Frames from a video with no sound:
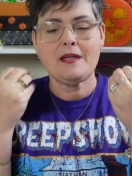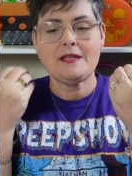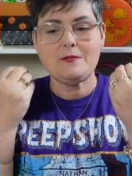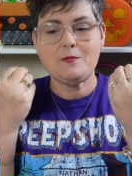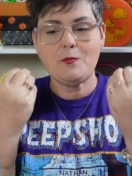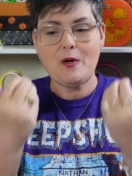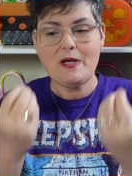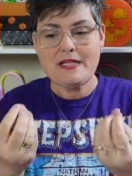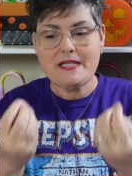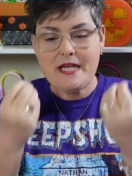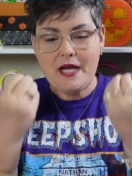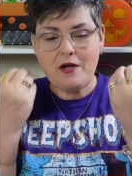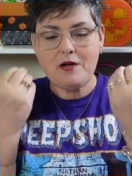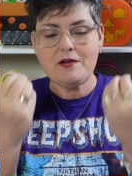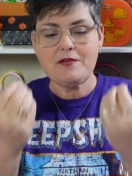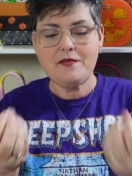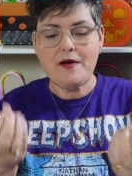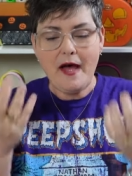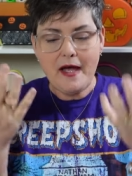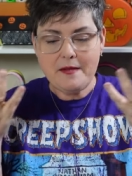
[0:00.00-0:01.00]
what
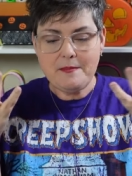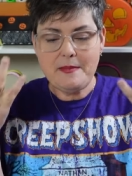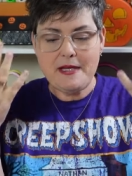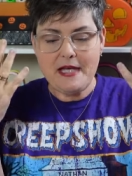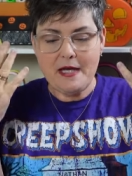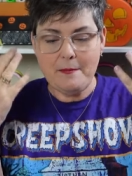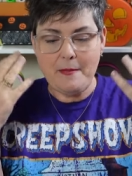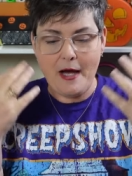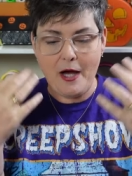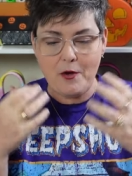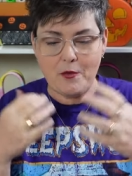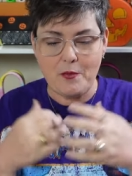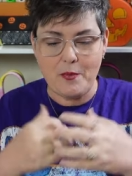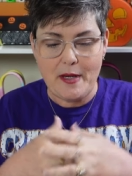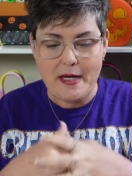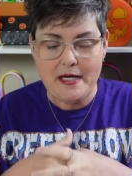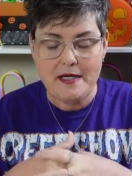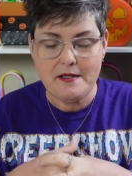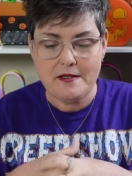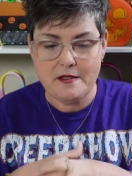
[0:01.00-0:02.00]
terrified me about
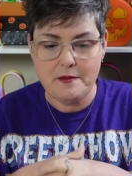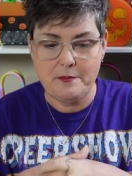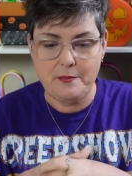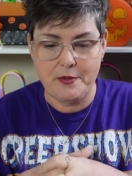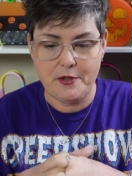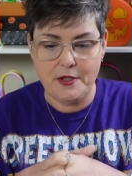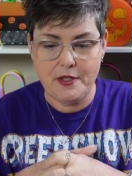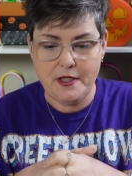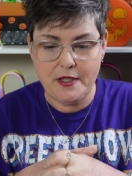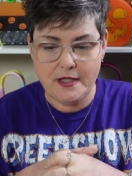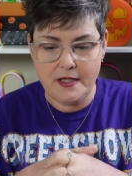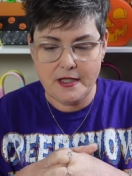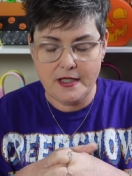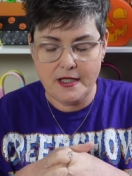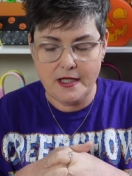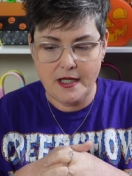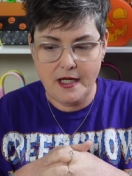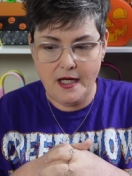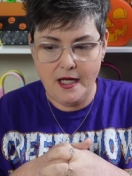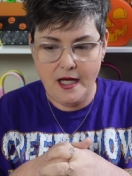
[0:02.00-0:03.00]
reading the book,
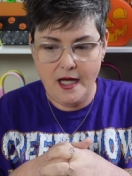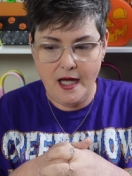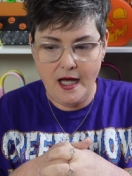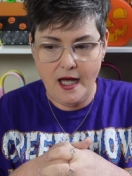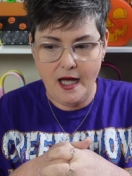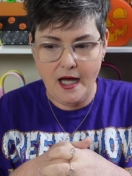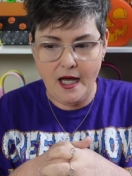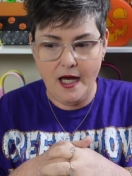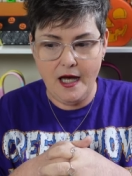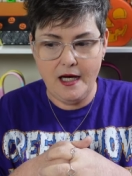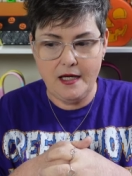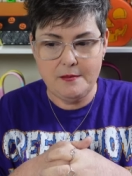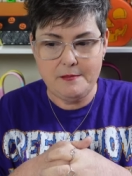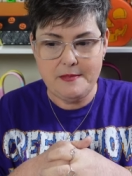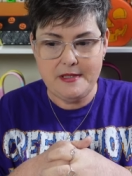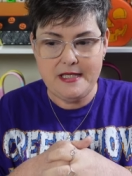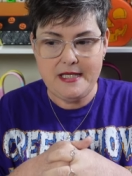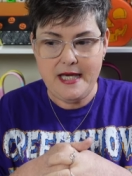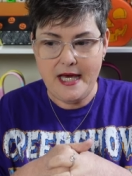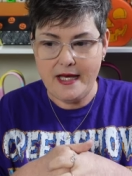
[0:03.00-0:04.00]

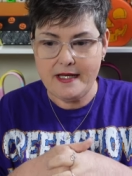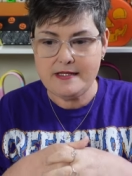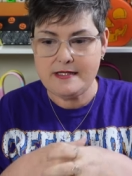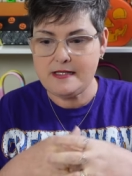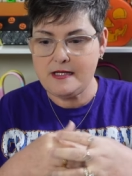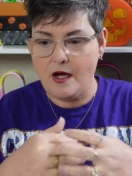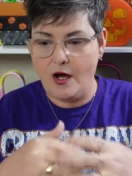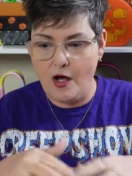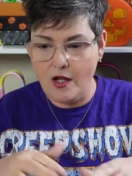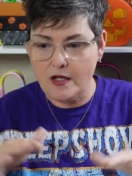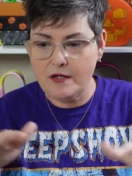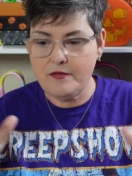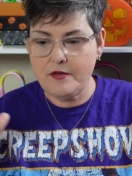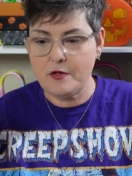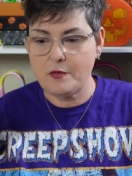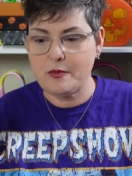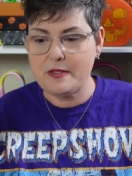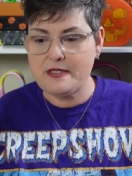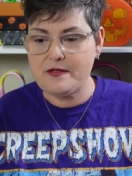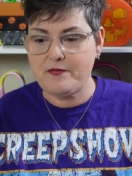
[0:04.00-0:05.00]
yes, all of
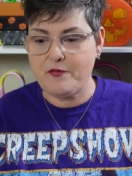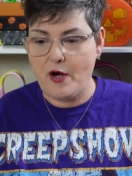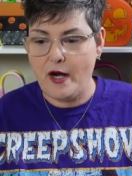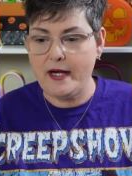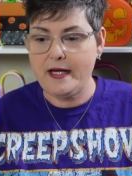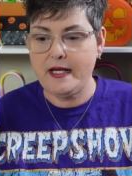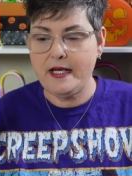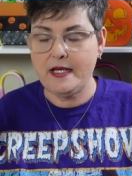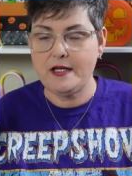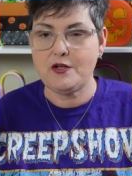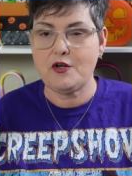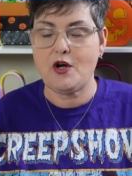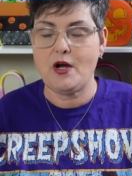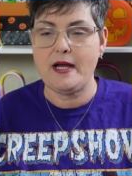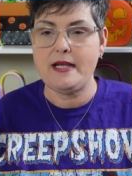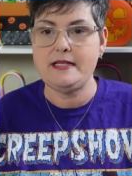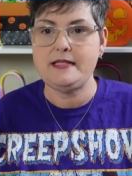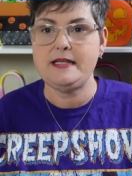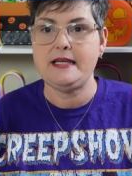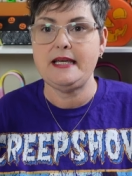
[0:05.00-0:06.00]
it was frightening and
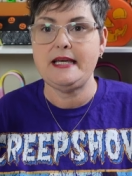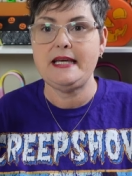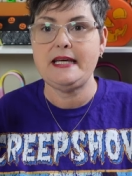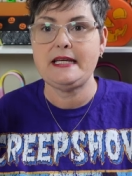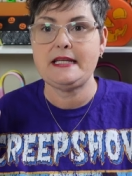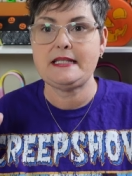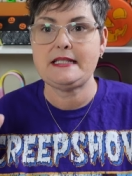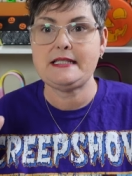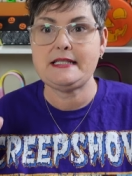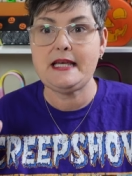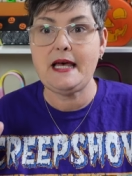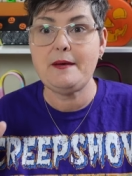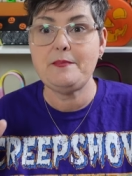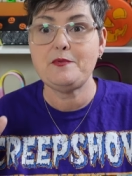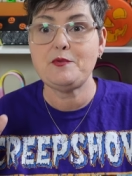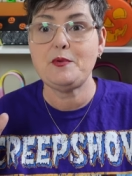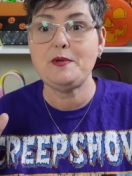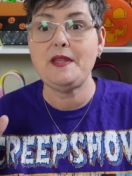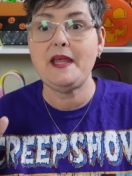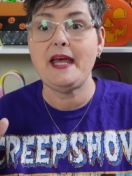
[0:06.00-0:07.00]
crazy,
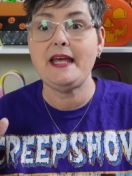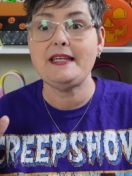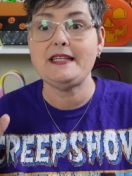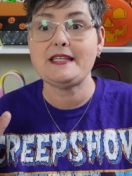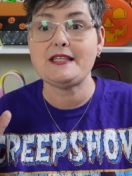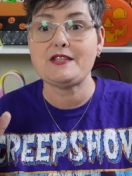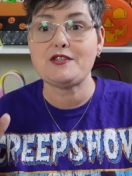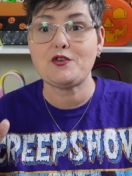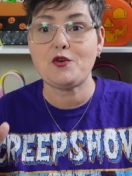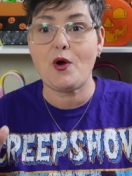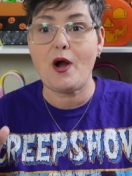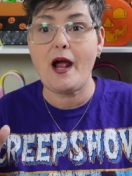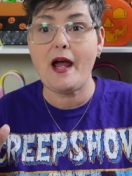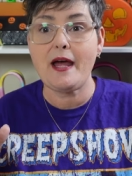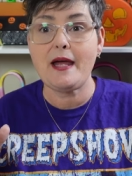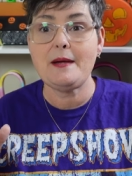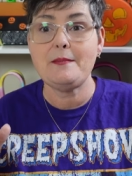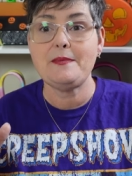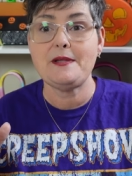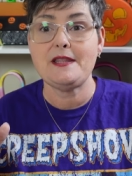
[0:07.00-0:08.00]
except when they
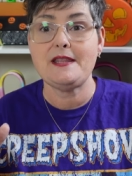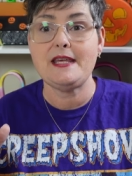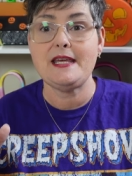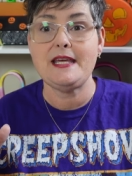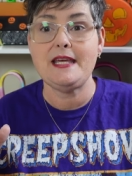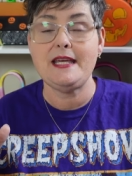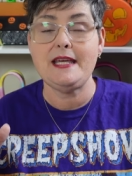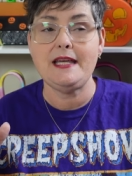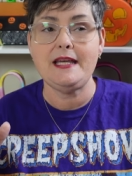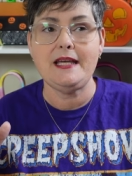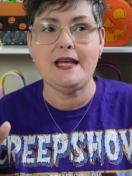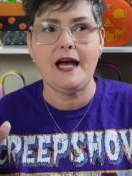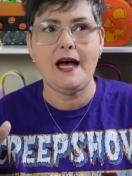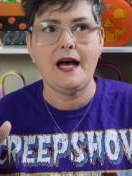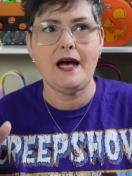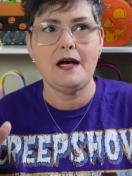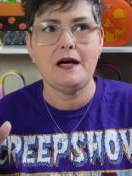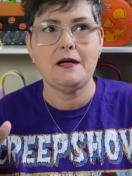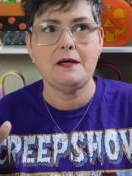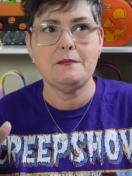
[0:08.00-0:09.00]
described the
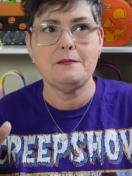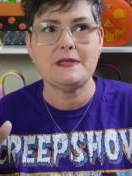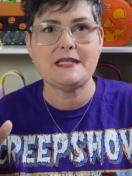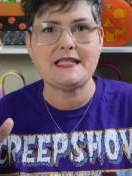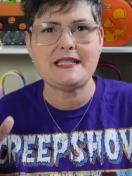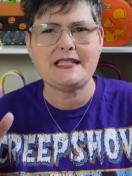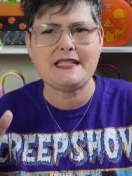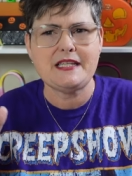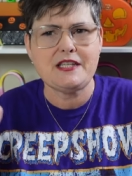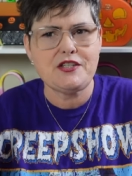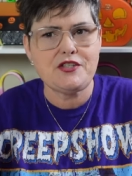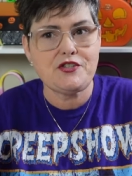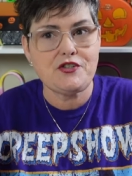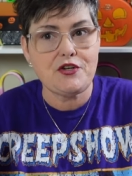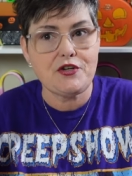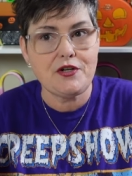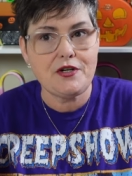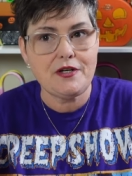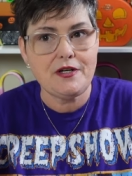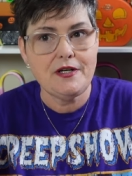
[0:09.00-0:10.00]

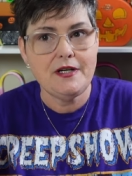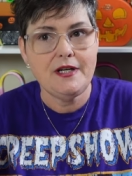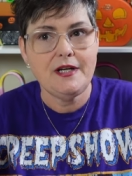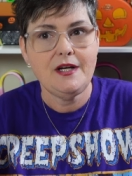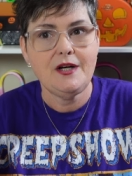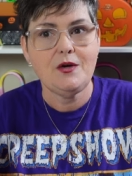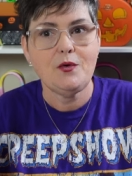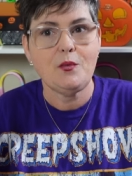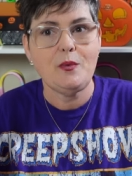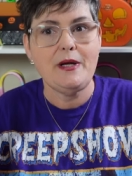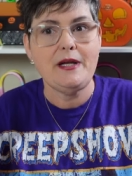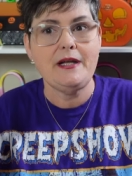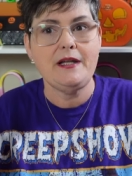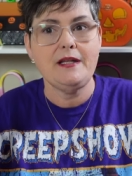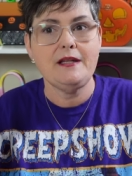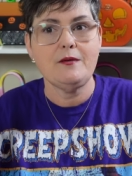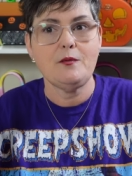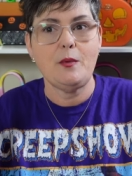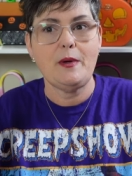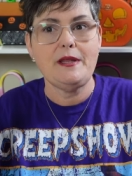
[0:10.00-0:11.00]
sister,
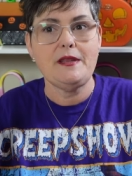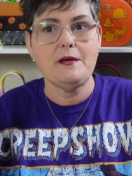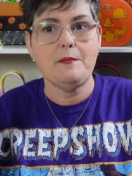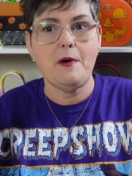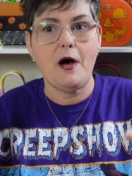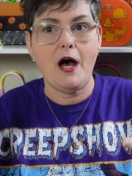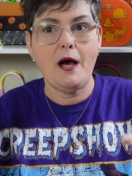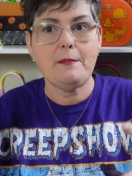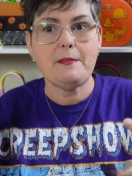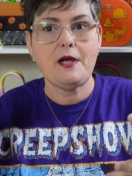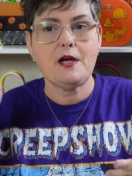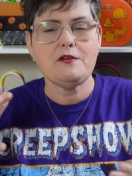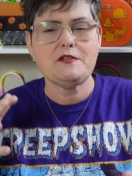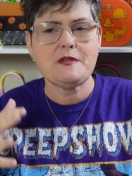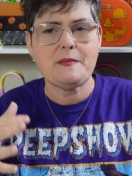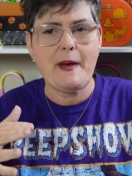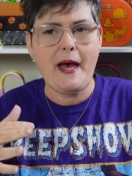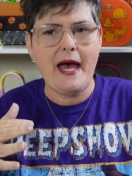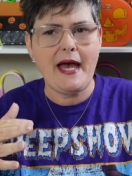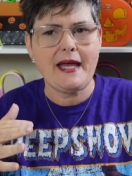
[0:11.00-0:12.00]
when the mom
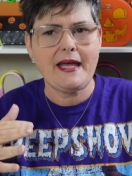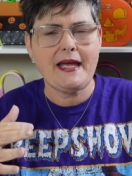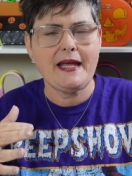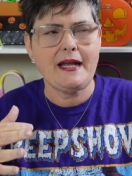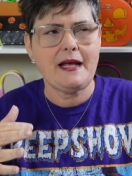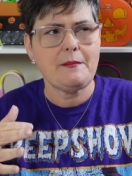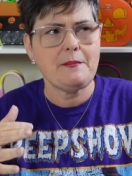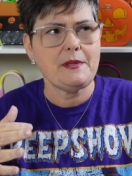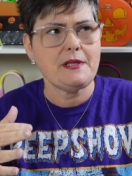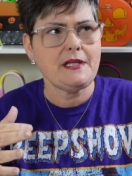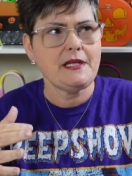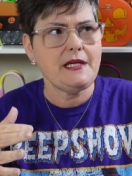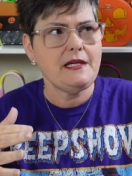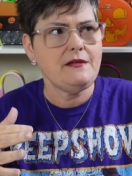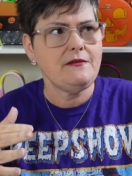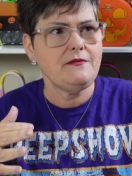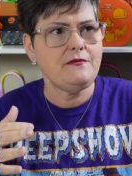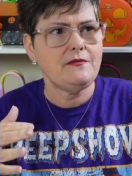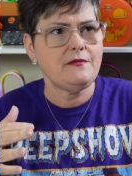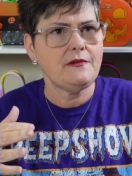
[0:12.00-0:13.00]
goes back, and I
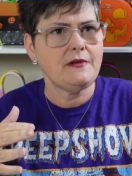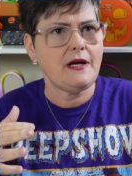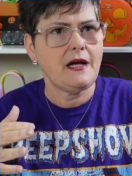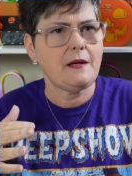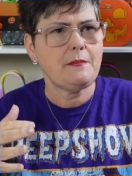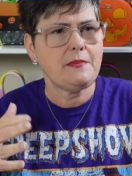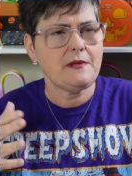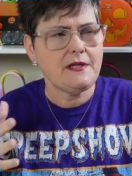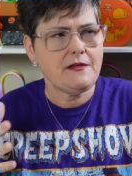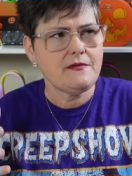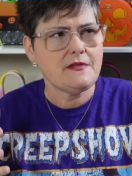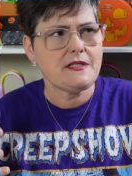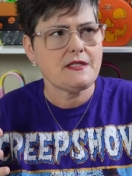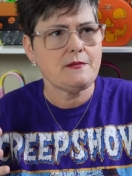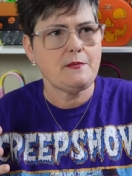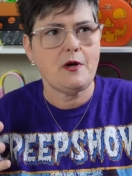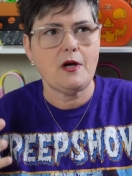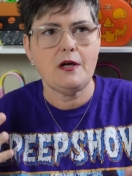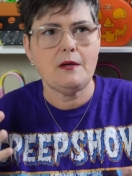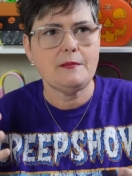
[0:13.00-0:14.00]
believe it's
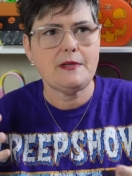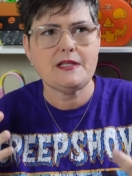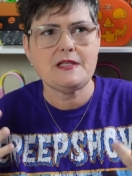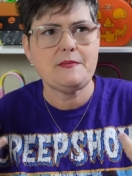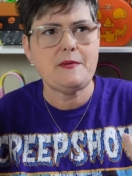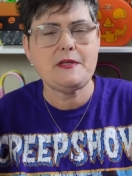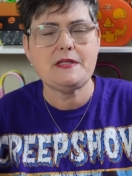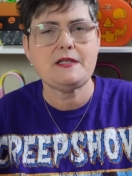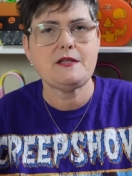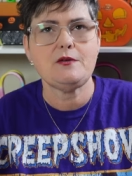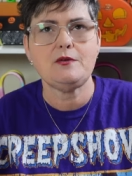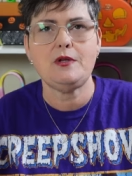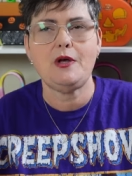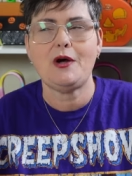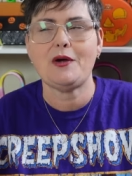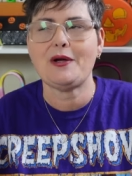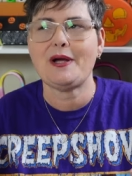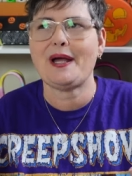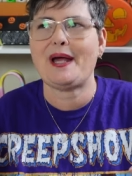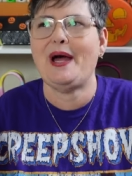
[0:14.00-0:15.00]
the mom, it's been so
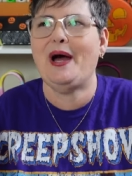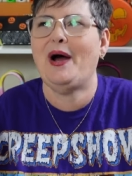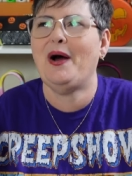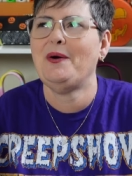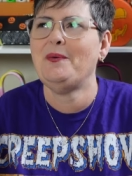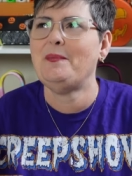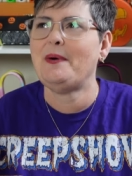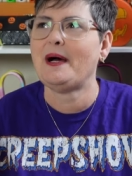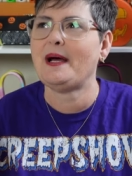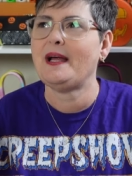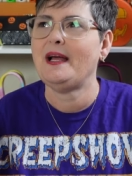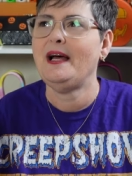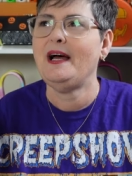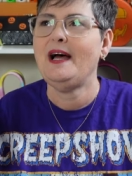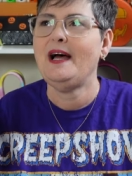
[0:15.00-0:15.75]
long ago, but